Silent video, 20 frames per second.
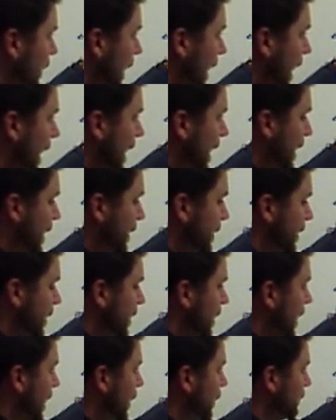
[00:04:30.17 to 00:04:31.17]
and
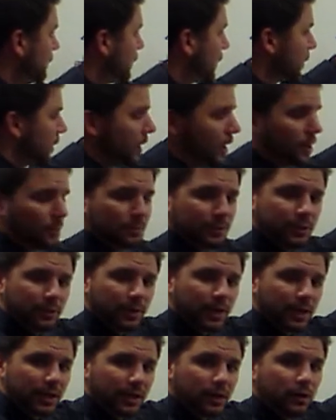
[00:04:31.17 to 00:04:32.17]
how far up do
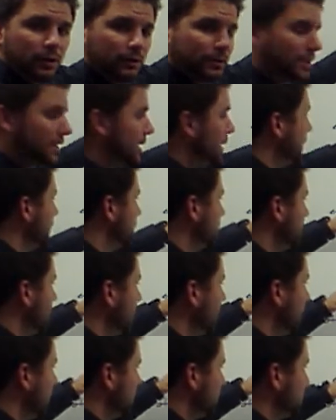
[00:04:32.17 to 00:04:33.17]
I go to get to my
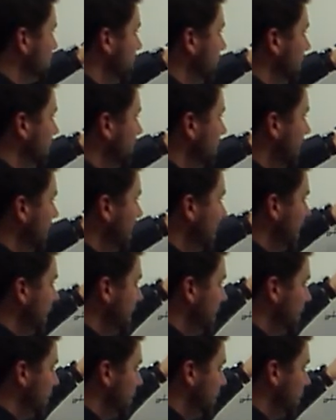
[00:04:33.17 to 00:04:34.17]
next point? Well, I
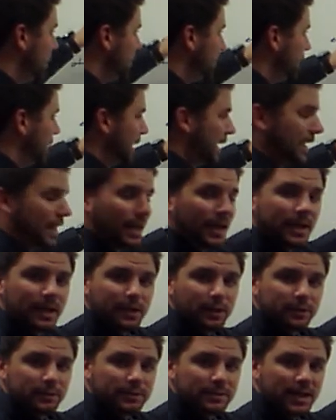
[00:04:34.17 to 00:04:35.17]
can't go up and I can't
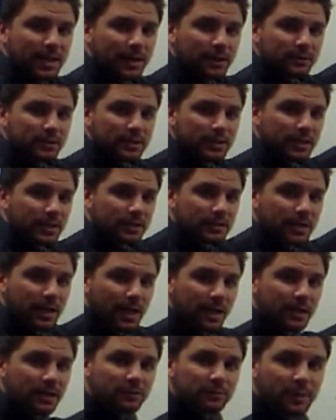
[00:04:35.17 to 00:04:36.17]
go down to get to
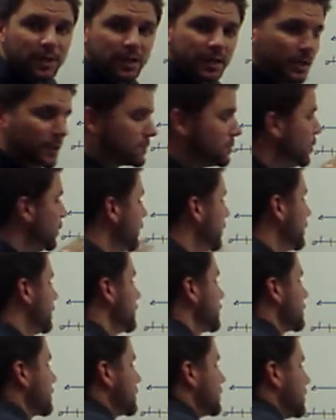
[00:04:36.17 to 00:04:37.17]
any of my next
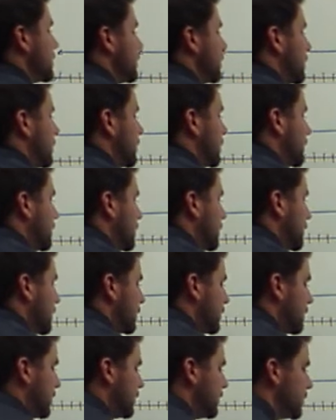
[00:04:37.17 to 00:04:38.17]
points.
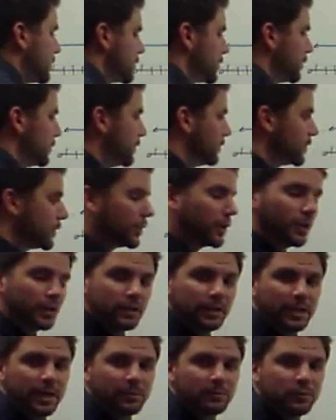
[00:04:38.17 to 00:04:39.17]
So
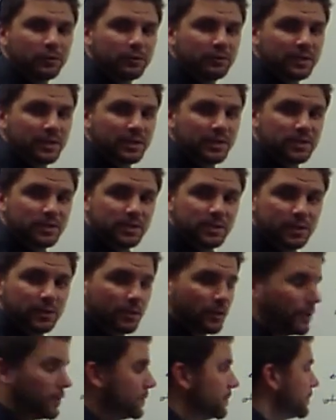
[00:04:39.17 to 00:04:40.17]
vertically I'm moving 0.
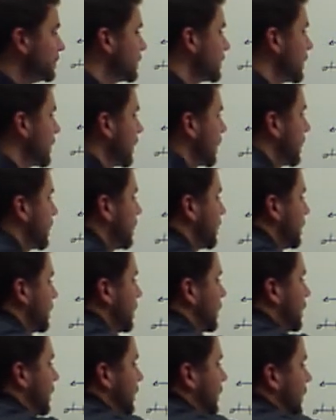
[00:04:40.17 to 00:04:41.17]

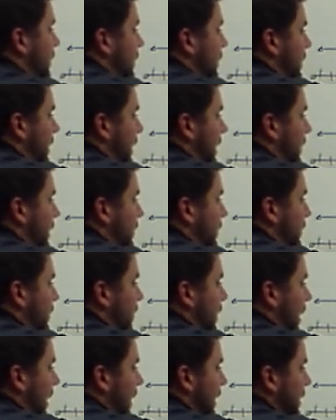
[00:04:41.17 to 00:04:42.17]
Now
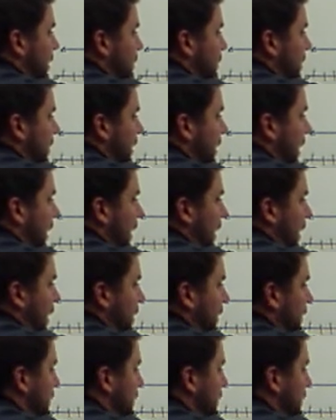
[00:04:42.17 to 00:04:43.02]
I can pick any